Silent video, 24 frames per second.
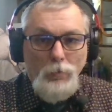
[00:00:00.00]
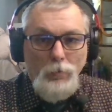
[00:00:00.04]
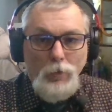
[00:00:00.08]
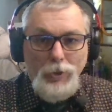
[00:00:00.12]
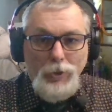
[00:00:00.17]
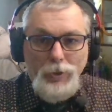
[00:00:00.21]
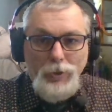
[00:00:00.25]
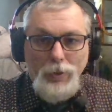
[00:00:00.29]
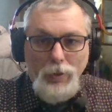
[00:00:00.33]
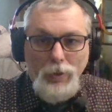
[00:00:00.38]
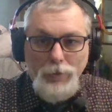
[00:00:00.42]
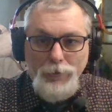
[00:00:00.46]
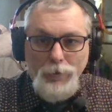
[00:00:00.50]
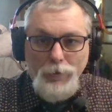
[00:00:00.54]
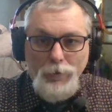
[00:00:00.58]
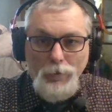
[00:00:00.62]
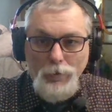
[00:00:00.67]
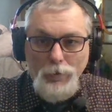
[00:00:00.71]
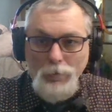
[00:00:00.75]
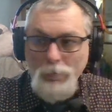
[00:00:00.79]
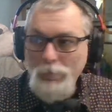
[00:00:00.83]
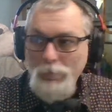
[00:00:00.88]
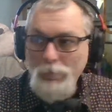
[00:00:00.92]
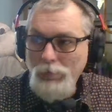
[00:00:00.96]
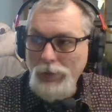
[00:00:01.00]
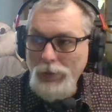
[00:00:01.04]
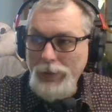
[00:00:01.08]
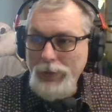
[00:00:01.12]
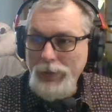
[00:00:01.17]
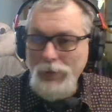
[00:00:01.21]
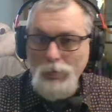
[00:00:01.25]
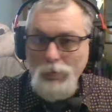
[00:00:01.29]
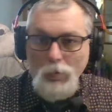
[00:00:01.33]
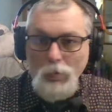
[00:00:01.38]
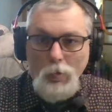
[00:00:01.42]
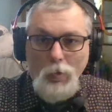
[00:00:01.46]
which also
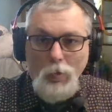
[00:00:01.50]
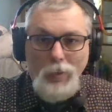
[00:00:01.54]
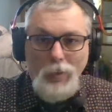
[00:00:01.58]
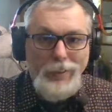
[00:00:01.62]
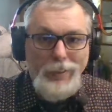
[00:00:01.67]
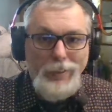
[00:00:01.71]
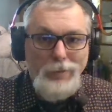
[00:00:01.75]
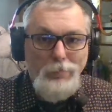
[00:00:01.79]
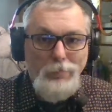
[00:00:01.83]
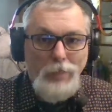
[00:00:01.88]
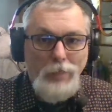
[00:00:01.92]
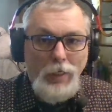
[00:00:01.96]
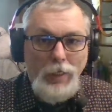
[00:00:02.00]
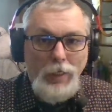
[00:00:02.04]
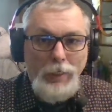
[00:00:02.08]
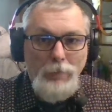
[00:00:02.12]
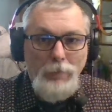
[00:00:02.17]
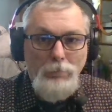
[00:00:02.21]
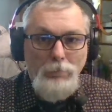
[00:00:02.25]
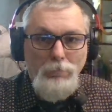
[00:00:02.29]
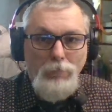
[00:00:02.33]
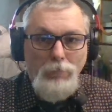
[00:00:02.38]
plays role as my